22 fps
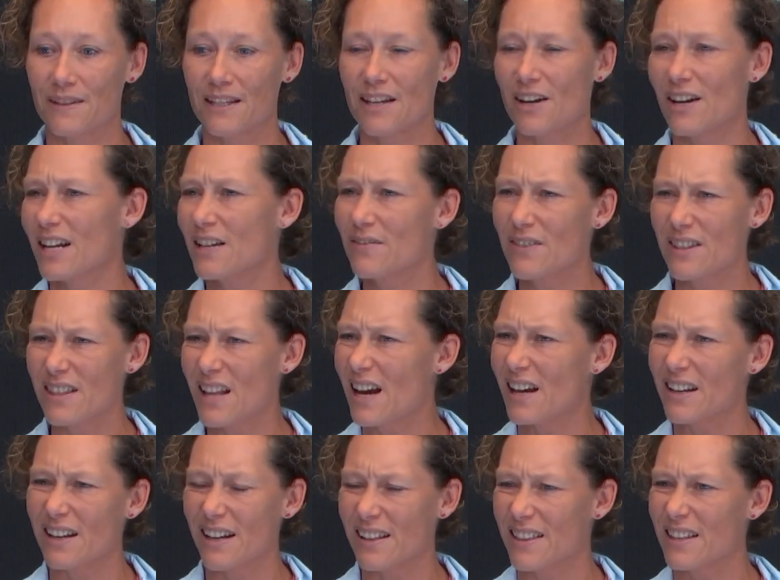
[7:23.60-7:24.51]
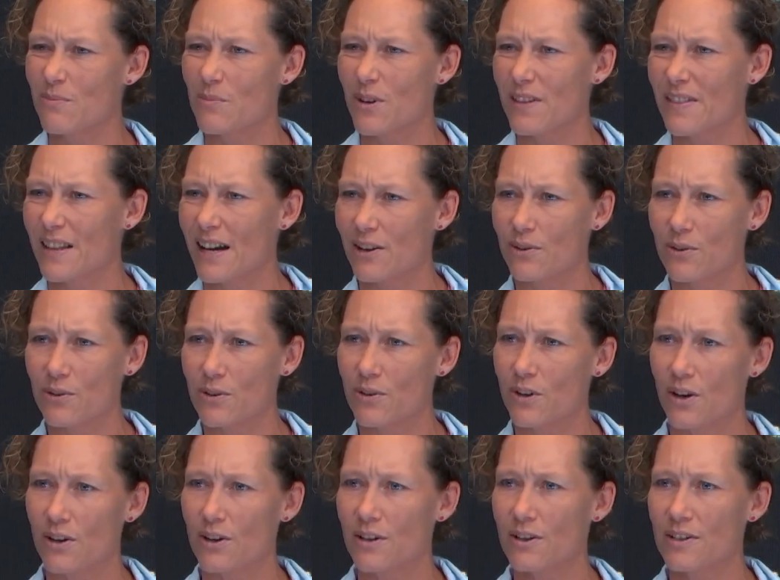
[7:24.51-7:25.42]
you know, even that, I think when that all
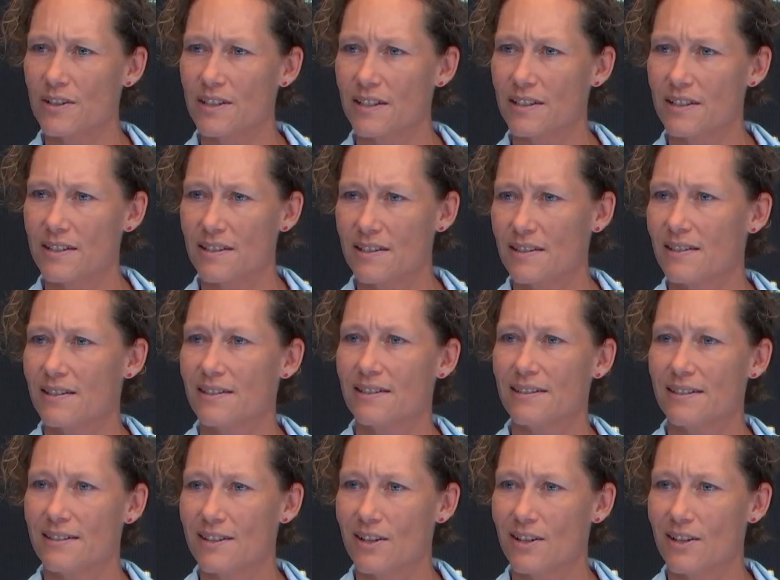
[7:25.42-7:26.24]
goes, it's